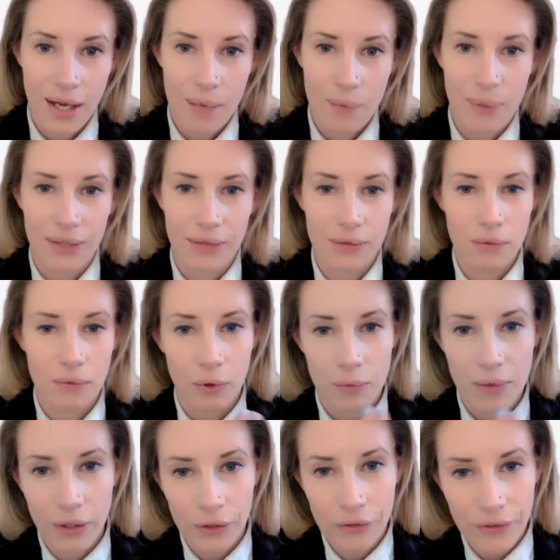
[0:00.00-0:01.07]
but what
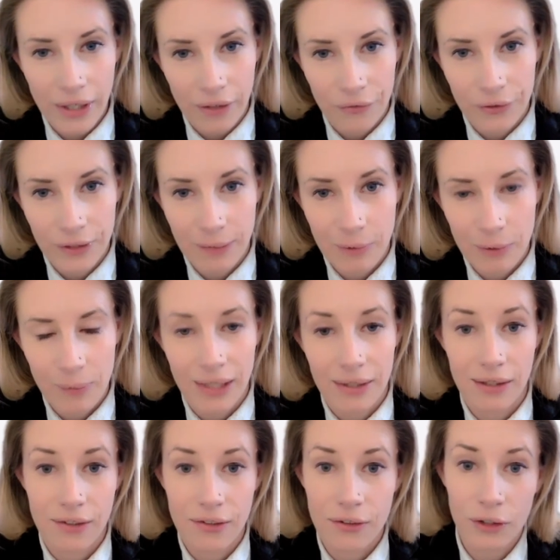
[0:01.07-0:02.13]
we also have to keep in mind,
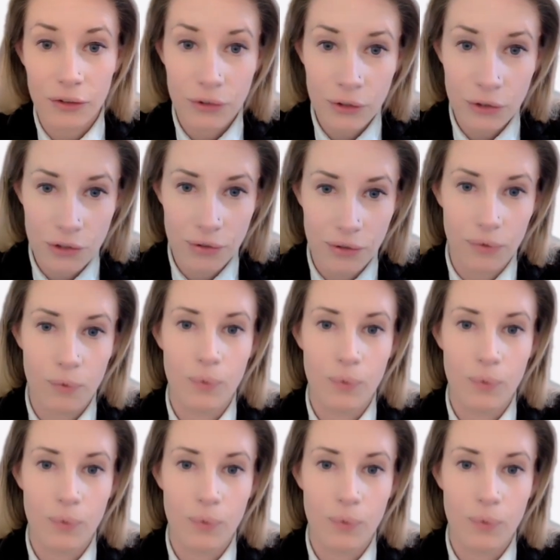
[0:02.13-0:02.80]
it's not neutral.